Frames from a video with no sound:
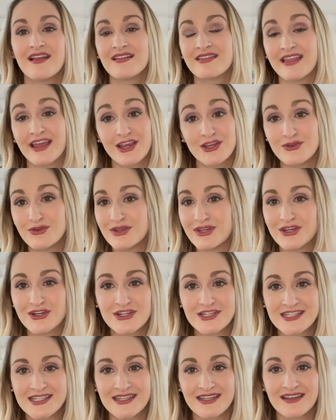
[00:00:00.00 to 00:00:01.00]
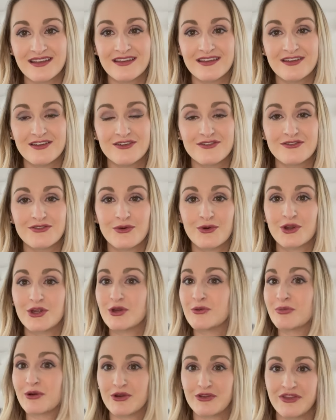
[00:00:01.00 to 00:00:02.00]
like New Year's Eve or
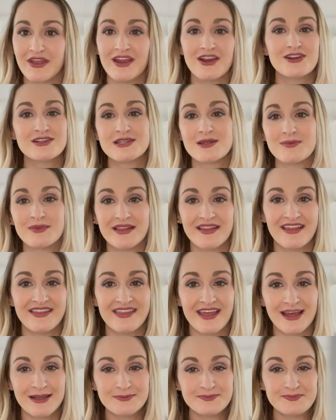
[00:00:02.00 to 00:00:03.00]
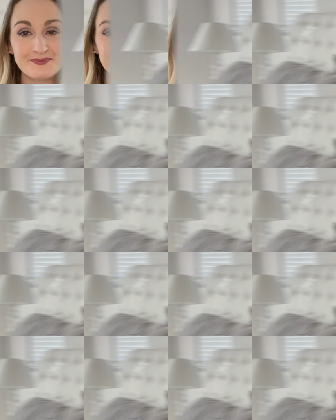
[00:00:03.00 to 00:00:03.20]
your birthday or something like that.